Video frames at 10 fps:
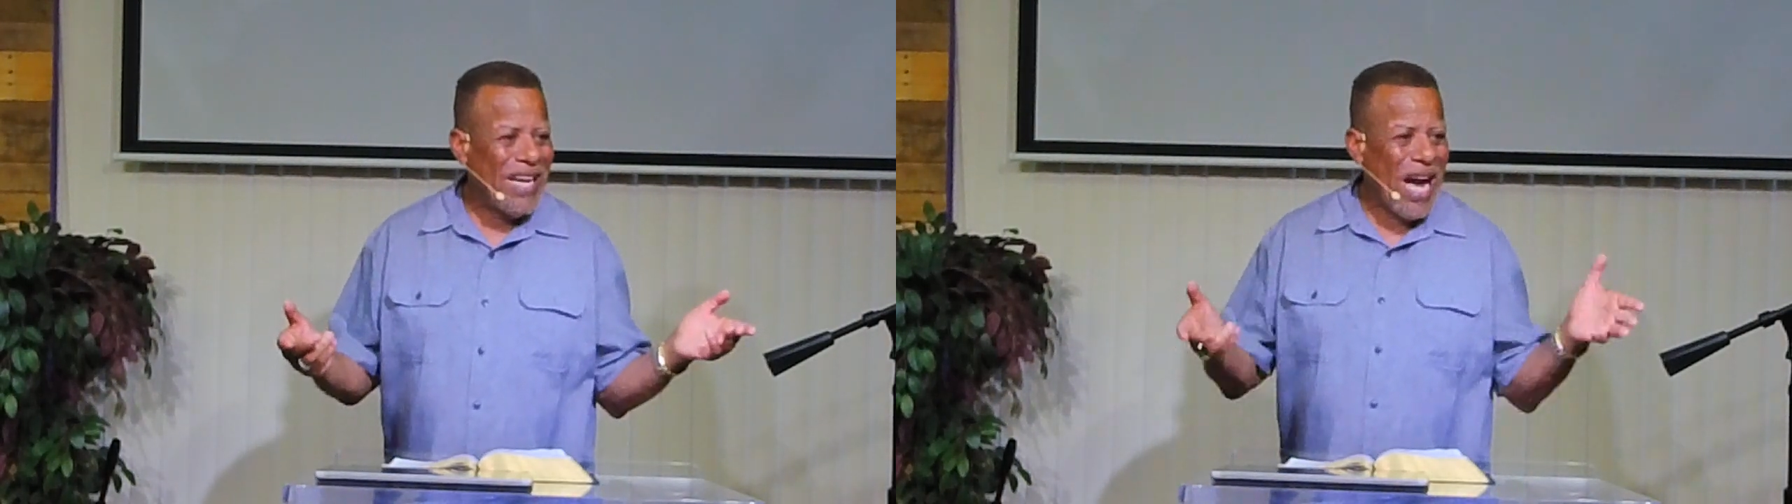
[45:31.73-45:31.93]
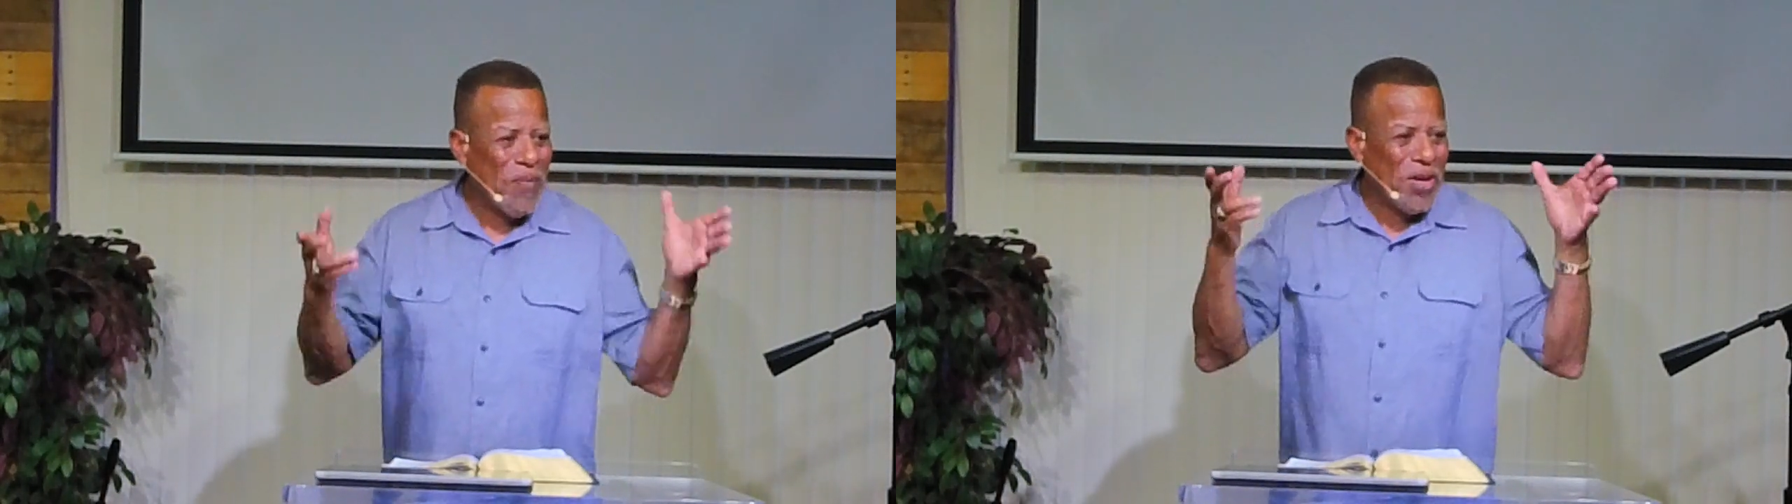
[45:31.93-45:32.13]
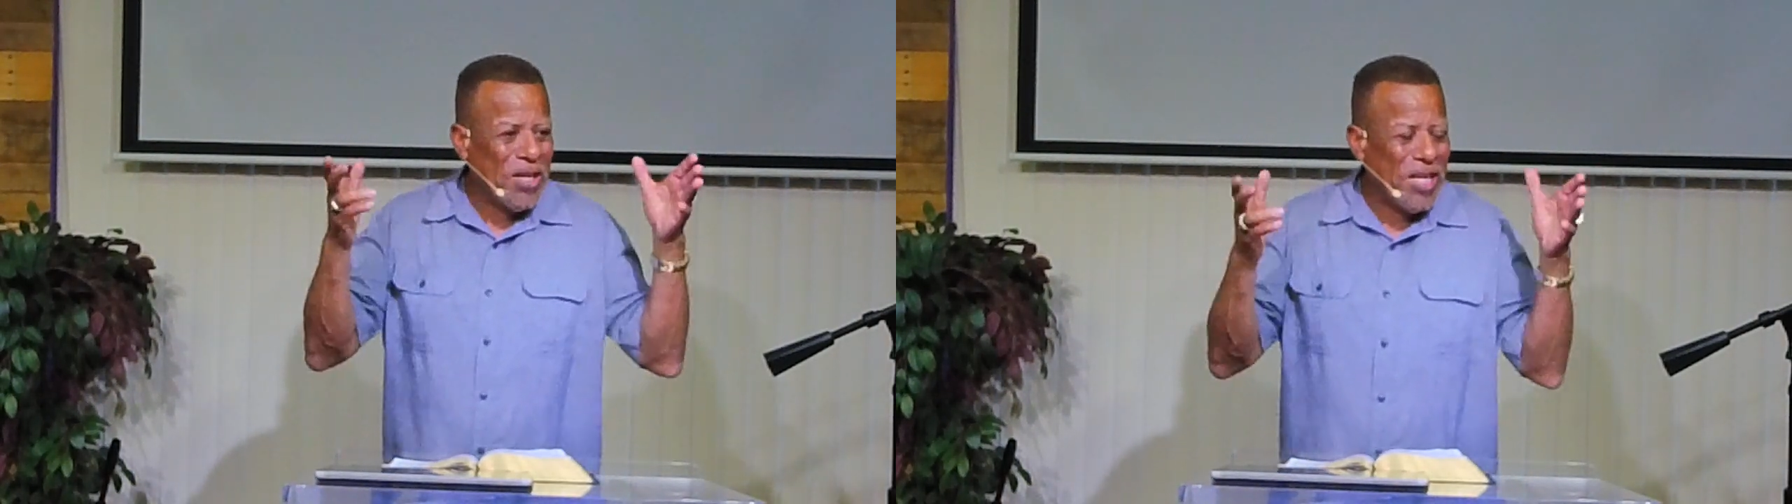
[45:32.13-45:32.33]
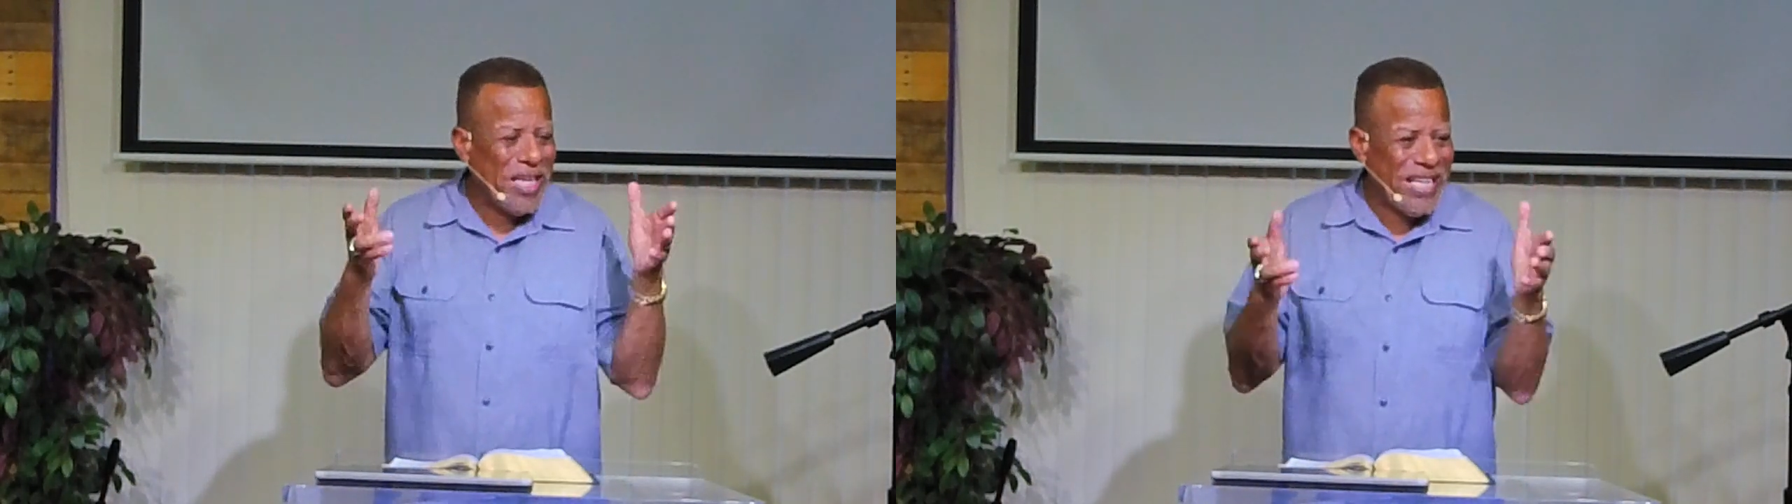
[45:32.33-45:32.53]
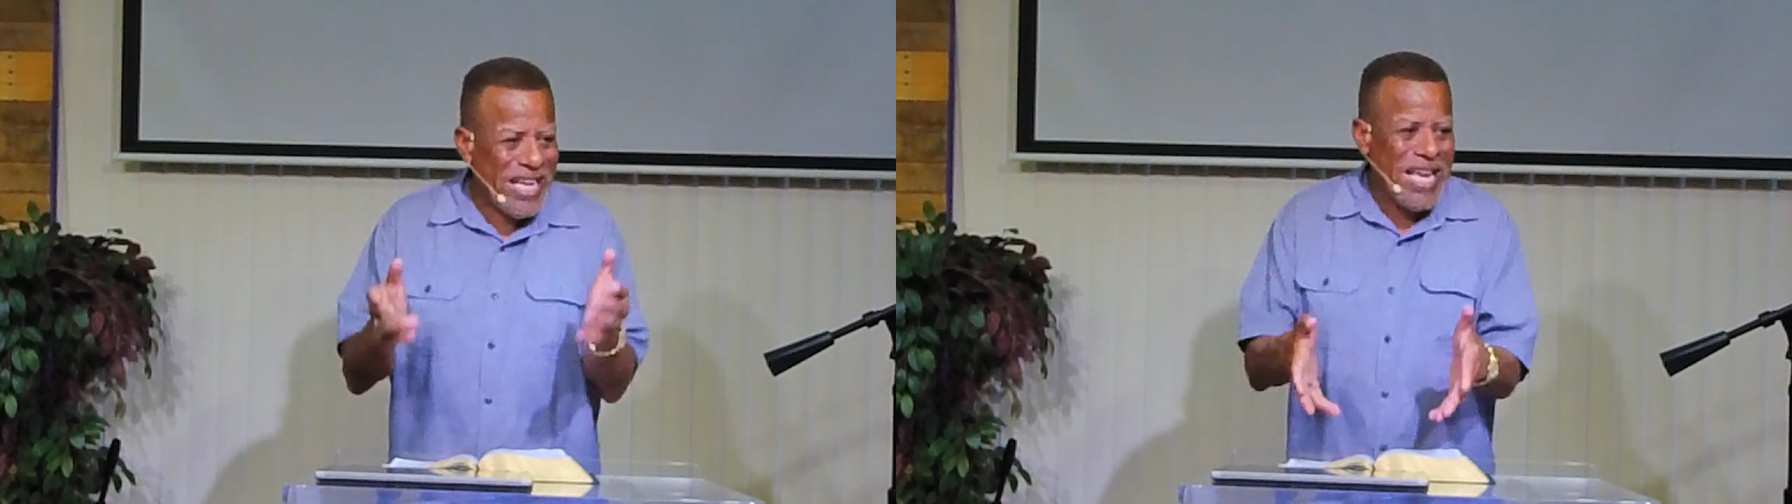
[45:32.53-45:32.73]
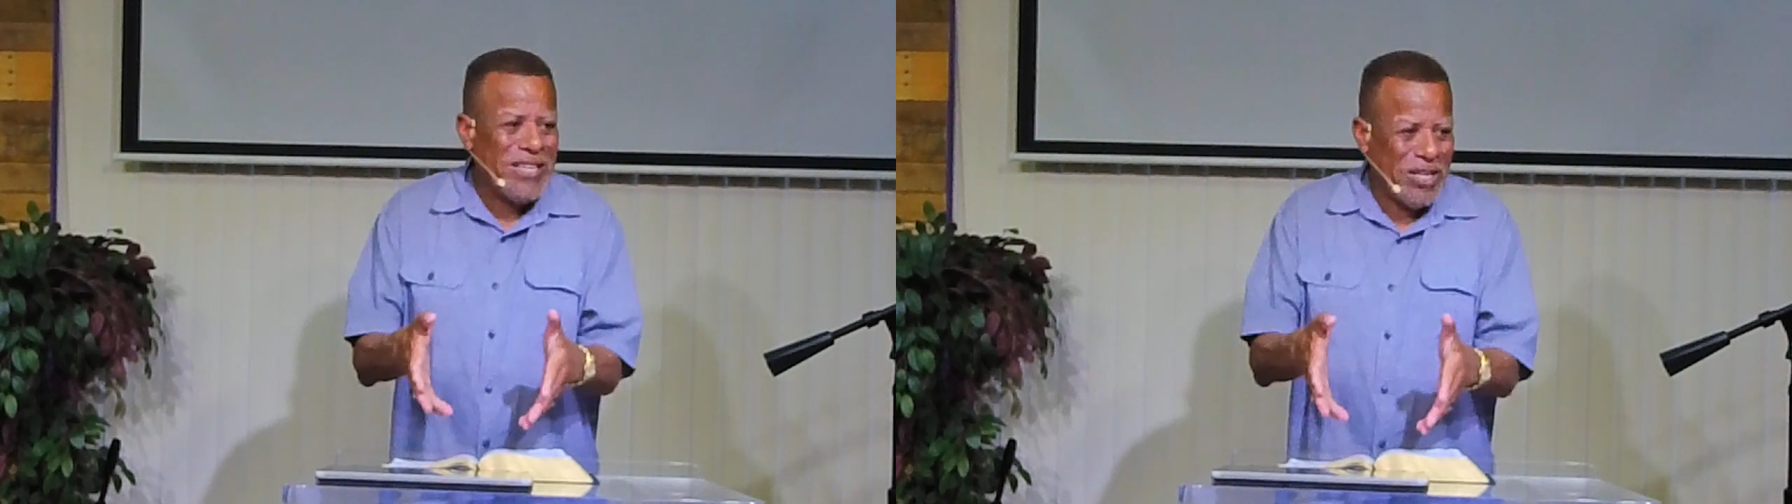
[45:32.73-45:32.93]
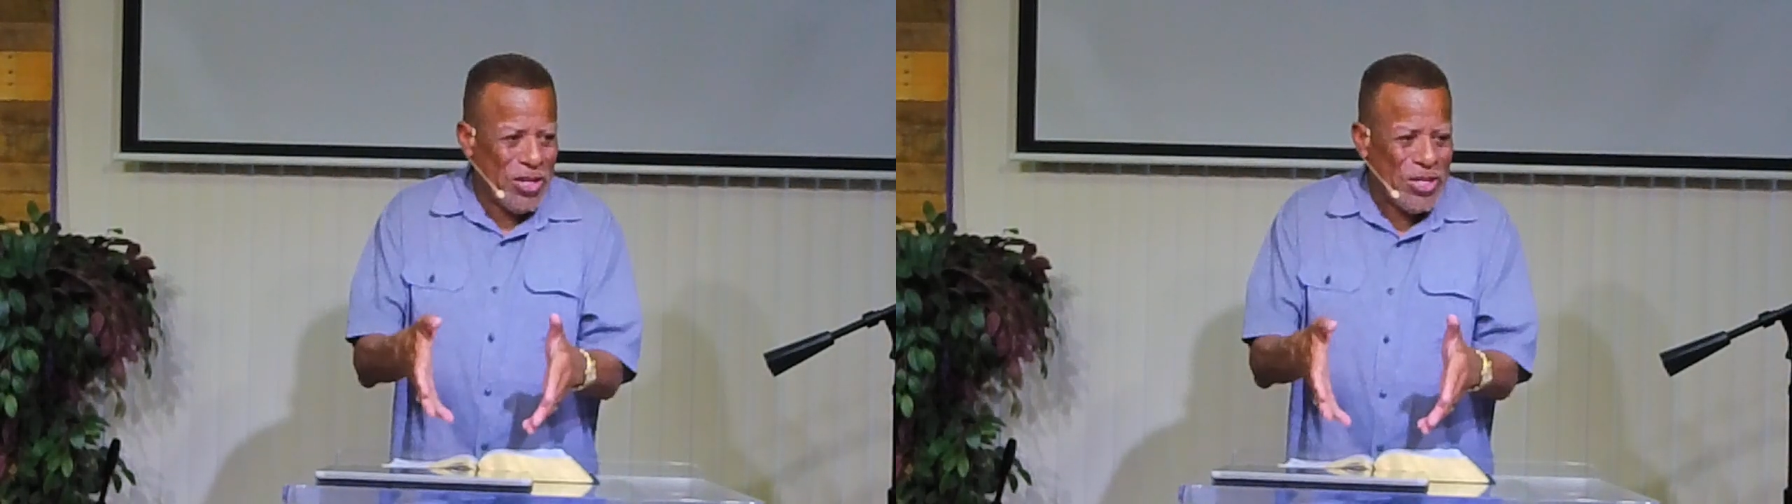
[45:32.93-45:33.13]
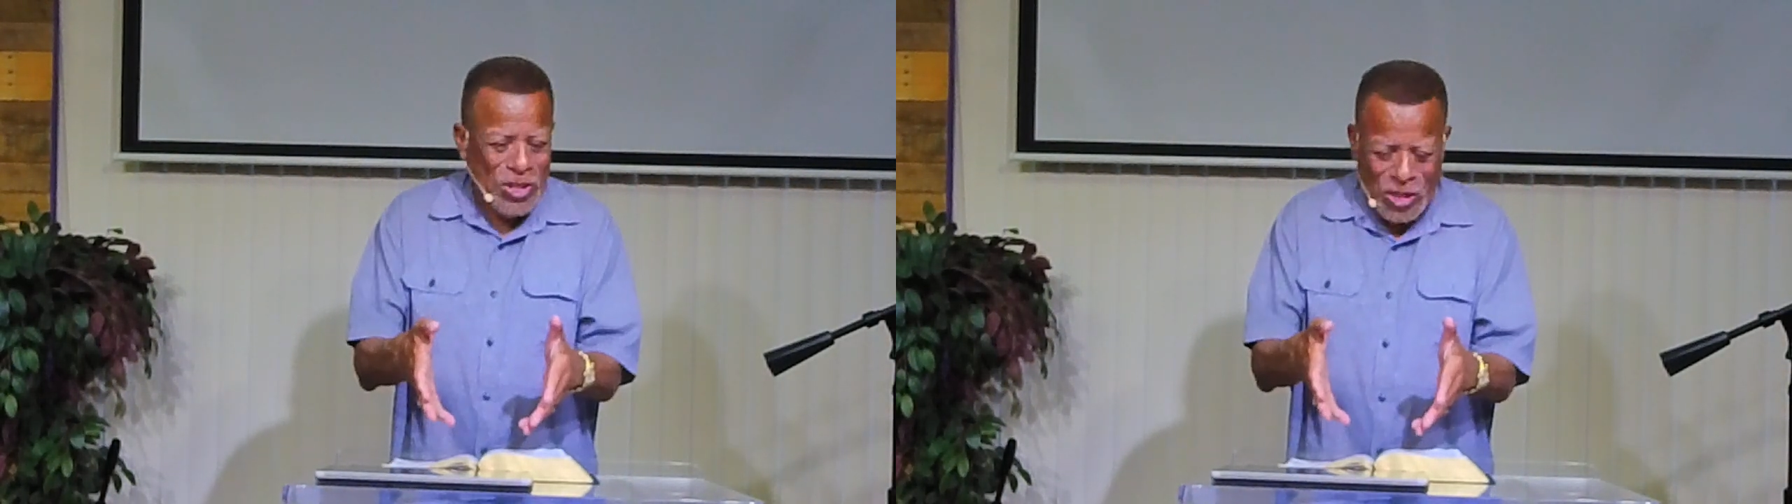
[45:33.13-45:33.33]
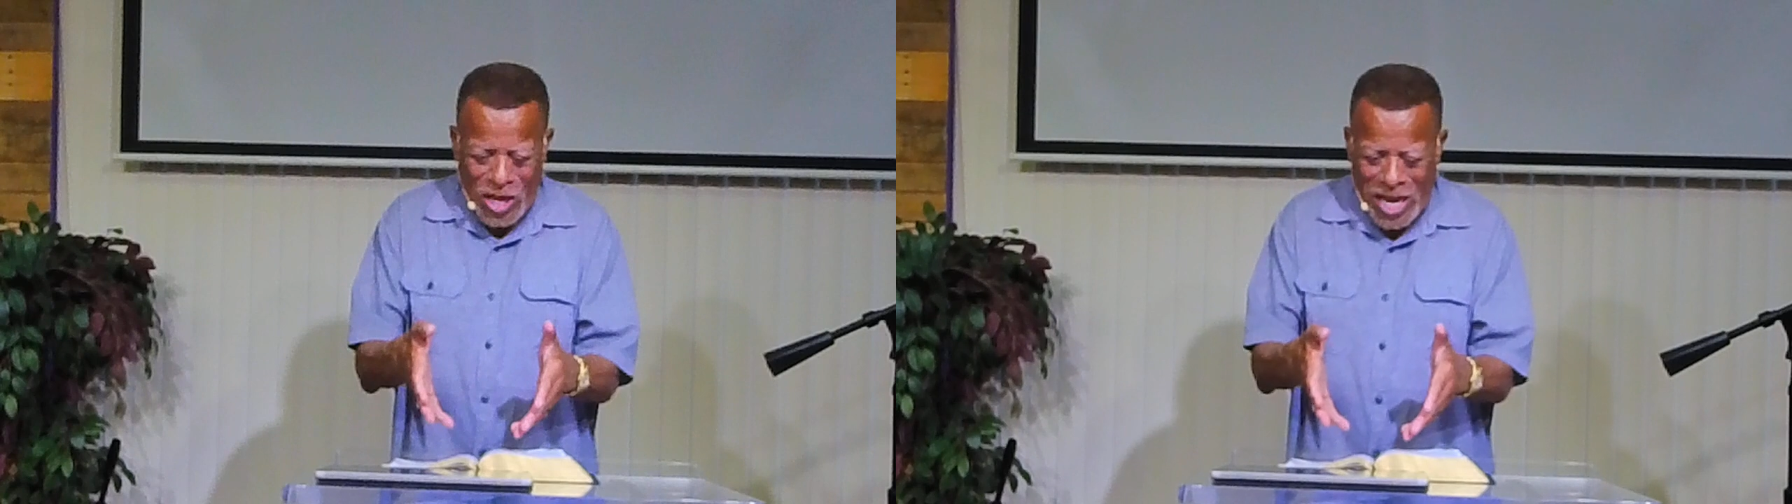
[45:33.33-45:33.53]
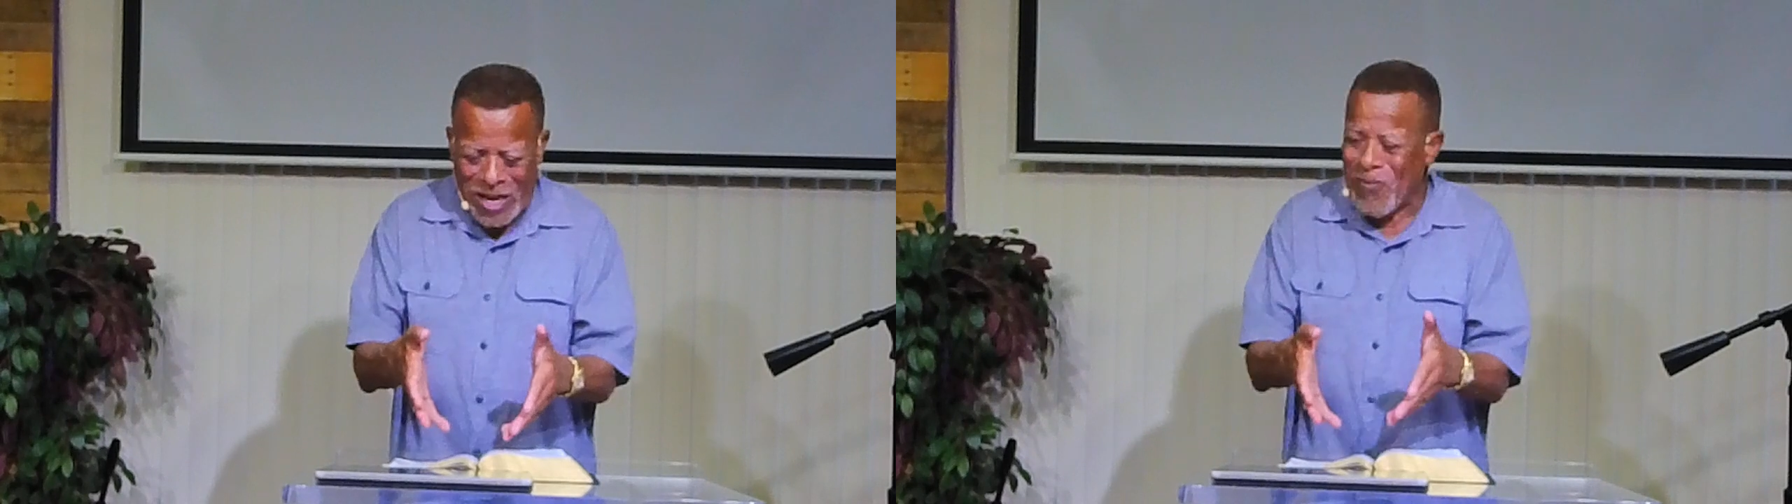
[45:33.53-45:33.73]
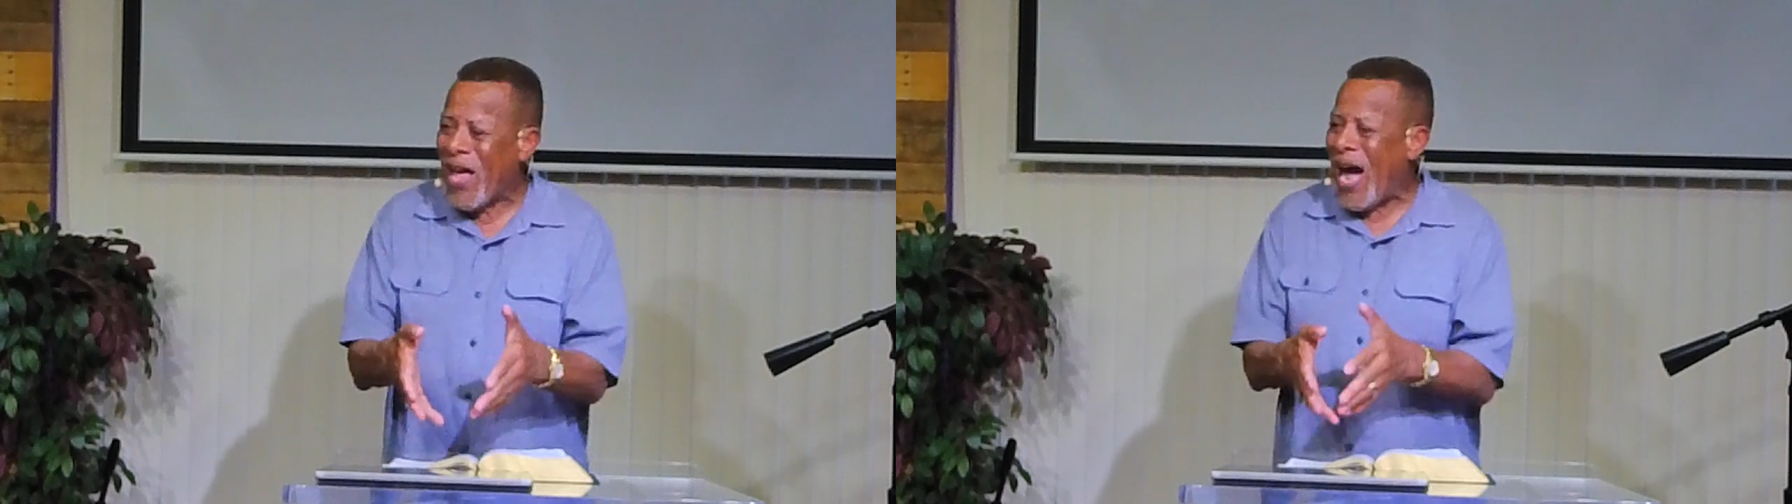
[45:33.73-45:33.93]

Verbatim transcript: I'm going to get into this thing.